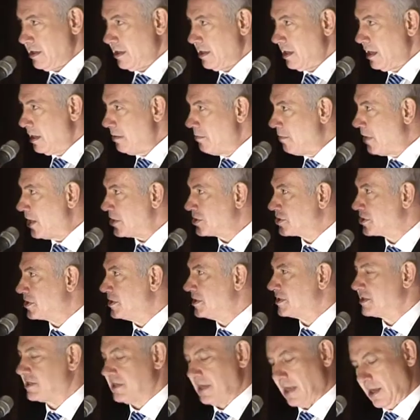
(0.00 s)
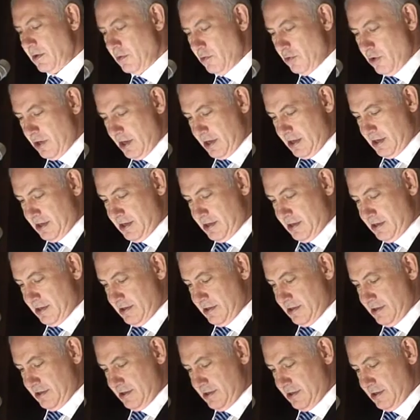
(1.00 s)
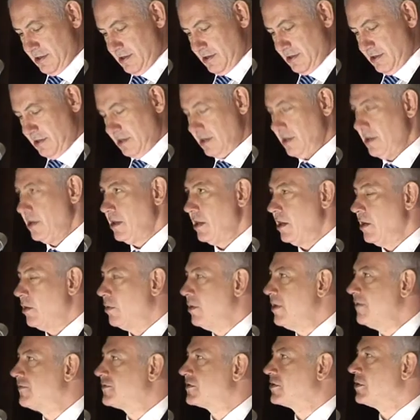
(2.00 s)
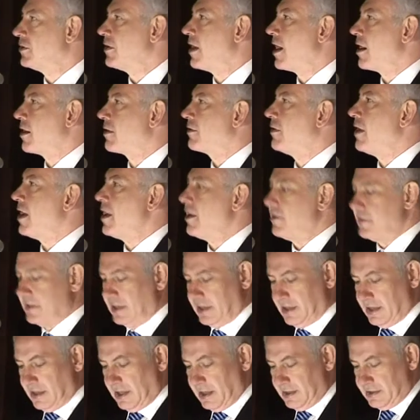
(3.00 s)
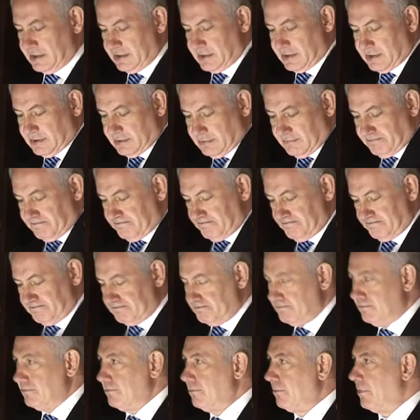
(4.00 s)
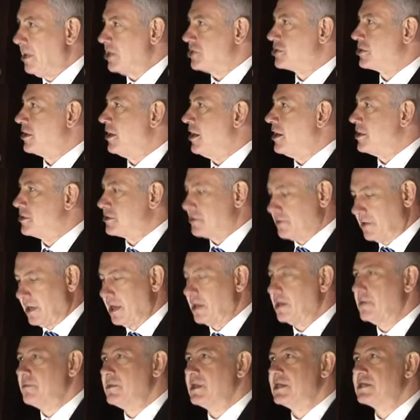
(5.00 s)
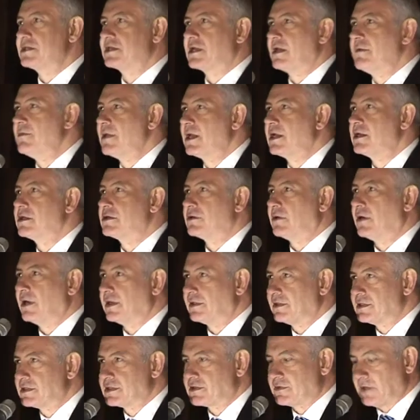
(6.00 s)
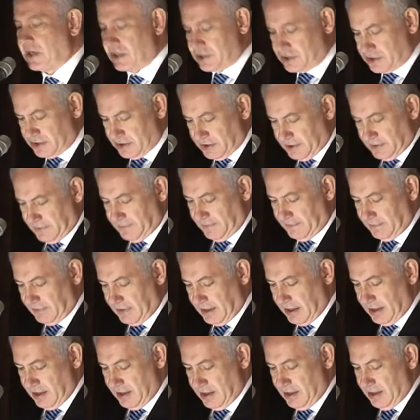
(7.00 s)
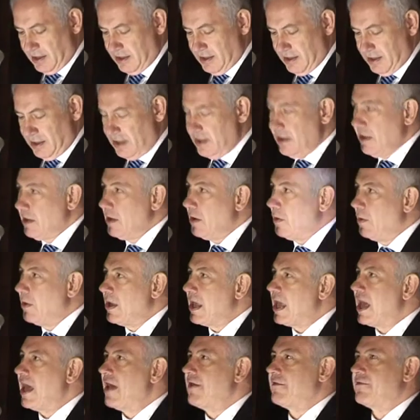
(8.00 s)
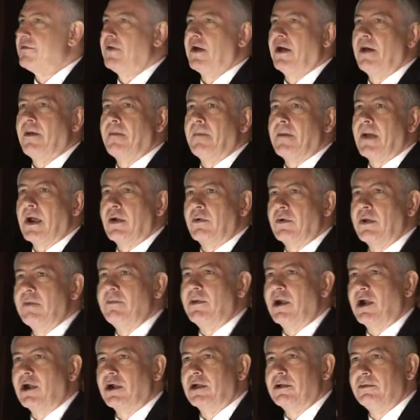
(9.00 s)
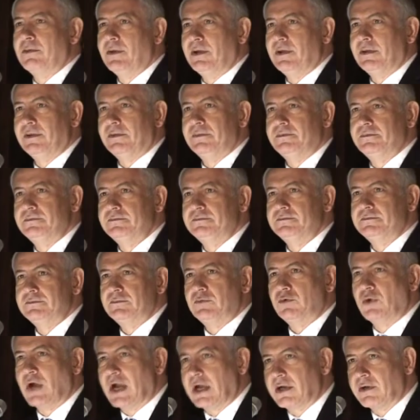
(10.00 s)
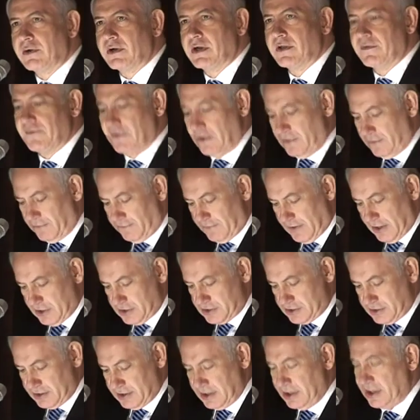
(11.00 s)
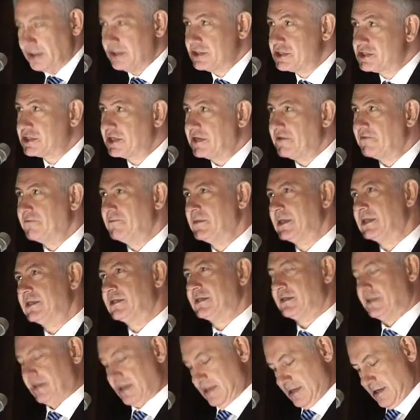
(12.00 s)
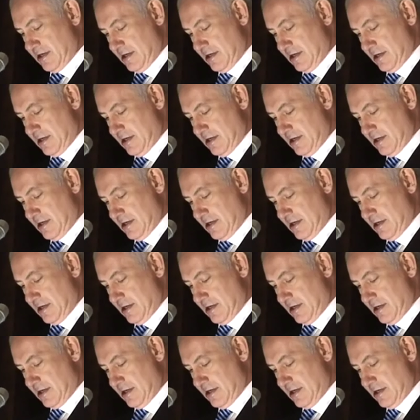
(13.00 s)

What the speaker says: in much the same way. We've stood our ground against much larger enemies committed to our destruction. We have a remarkable record of innovation and achievement,